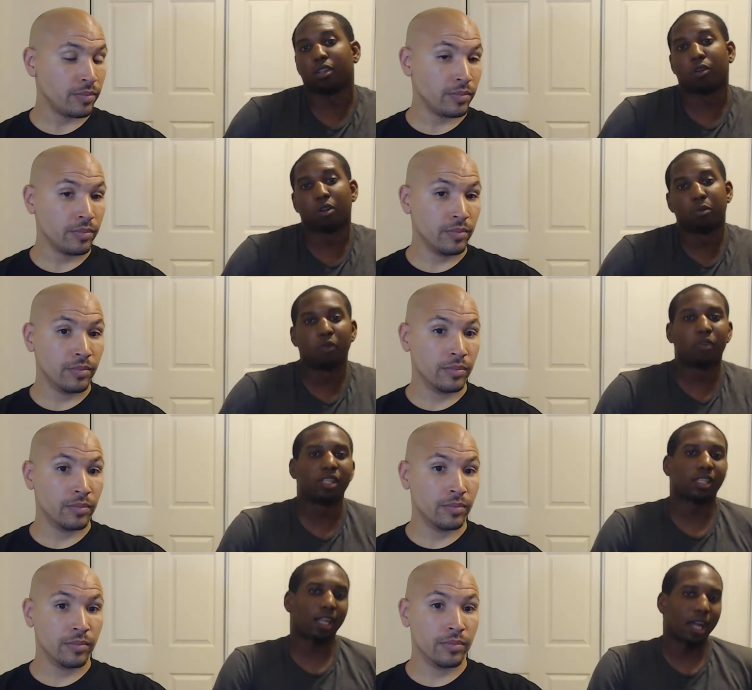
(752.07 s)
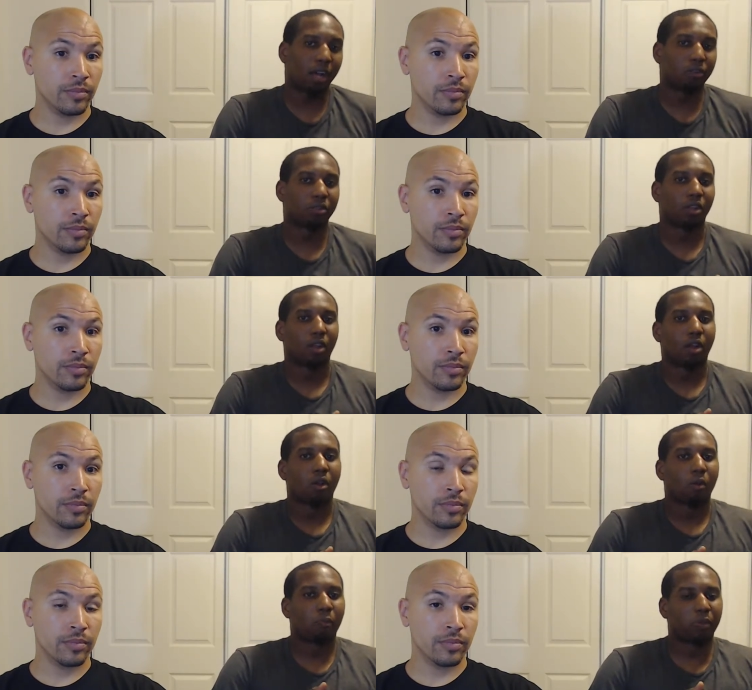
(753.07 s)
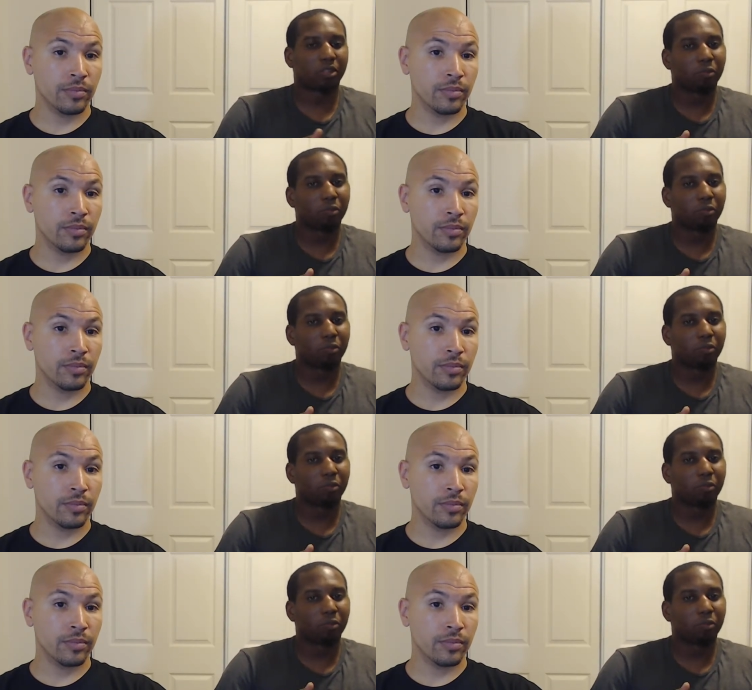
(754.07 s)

Speaker 1: horror movie and it's clowns. But the